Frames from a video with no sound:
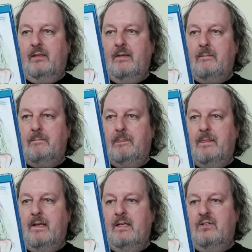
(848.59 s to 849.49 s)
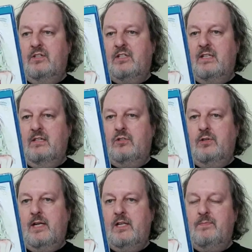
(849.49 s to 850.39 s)
yeah, it just
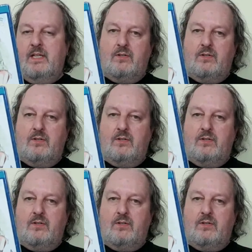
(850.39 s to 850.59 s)
intrigued me.